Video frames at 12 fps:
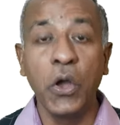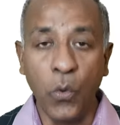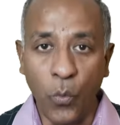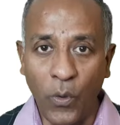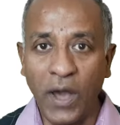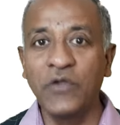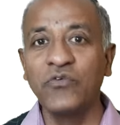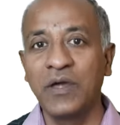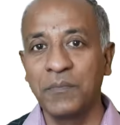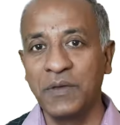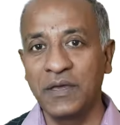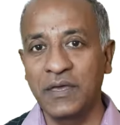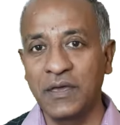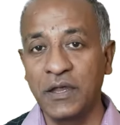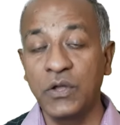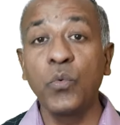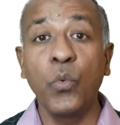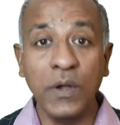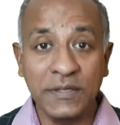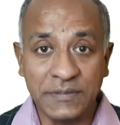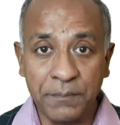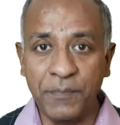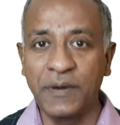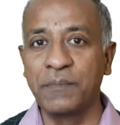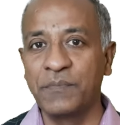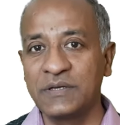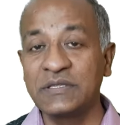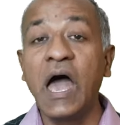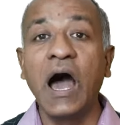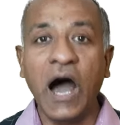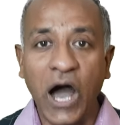why you are making it, what is the purpose,